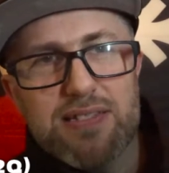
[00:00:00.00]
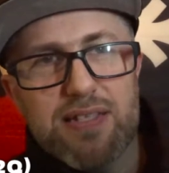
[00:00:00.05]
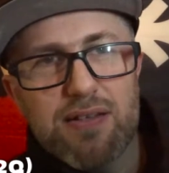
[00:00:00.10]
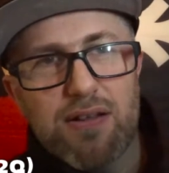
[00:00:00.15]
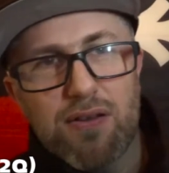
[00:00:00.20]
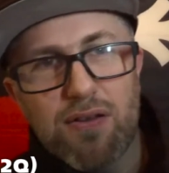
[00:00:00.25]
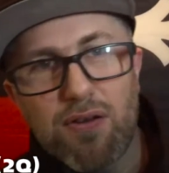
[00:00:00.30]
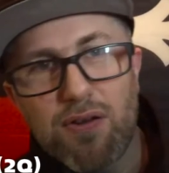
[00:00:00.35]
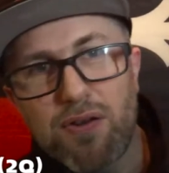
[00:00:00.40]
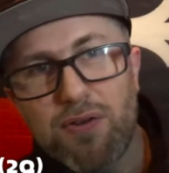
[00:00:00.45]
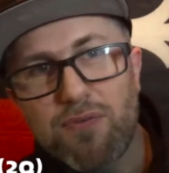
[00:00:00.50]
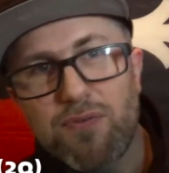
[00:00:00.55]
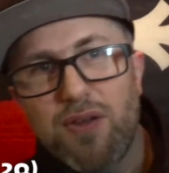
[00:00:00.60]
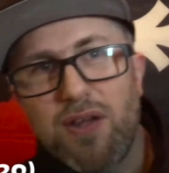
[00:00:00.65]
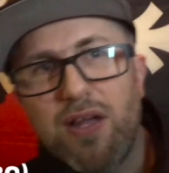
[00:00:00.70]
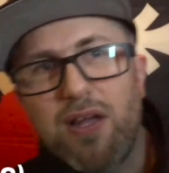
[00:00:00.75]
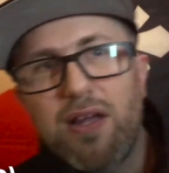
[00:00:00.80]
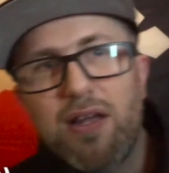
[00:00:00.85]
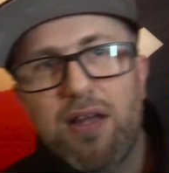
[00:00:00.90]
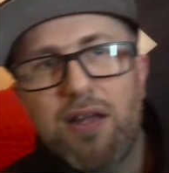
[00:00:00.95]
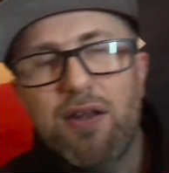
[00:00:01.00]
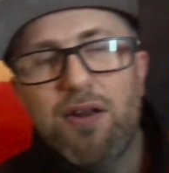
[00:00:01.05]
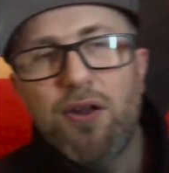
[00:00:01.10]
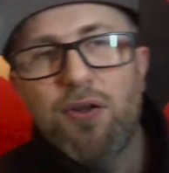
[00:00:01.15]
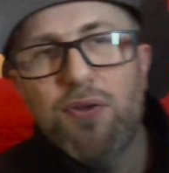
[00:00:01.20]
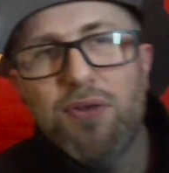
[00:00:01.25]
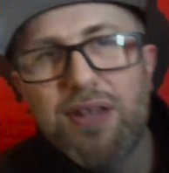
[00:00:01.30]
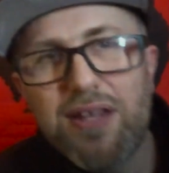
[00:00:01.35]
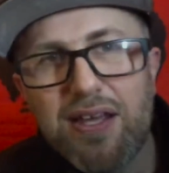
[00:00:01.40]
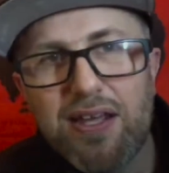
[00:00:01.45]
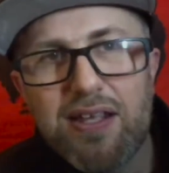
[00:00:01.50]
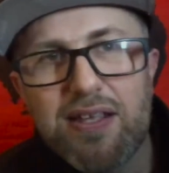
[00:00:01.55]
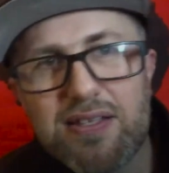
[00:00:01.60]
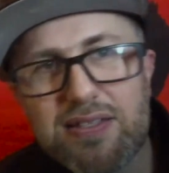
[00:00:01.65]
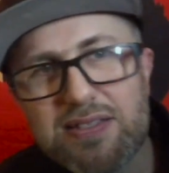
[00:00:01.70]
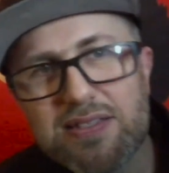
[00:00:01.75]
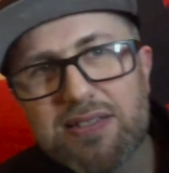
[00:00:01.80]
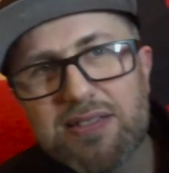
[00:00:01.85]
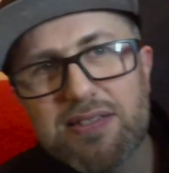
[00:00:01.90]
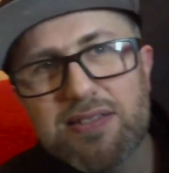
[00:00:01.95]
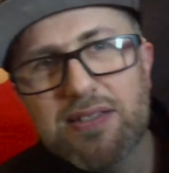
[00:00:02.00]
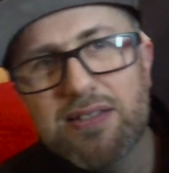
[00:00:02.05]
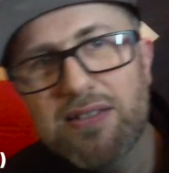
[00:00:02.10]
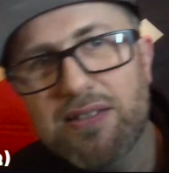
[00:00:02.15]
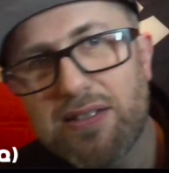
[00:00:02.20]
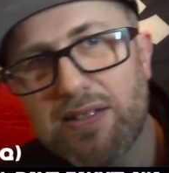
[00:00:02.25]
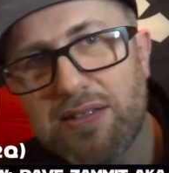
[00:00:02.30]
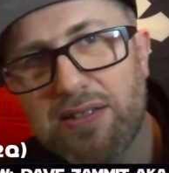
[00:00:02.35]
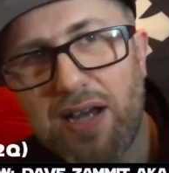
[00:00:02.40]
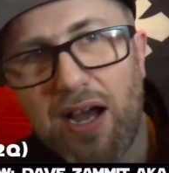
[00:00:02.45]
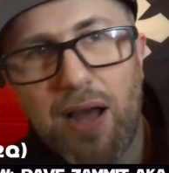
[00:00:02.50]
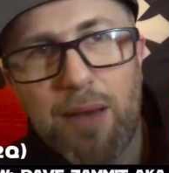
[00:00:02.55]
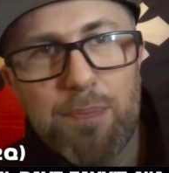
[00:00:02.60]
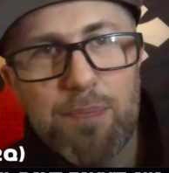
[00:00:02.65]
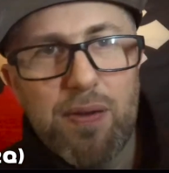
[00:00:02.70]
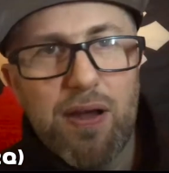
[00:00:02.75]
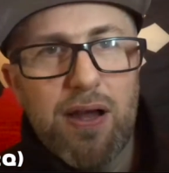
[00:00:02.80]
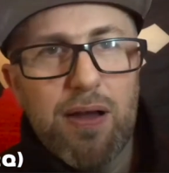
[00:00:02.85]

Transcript: in a lot of, geeks type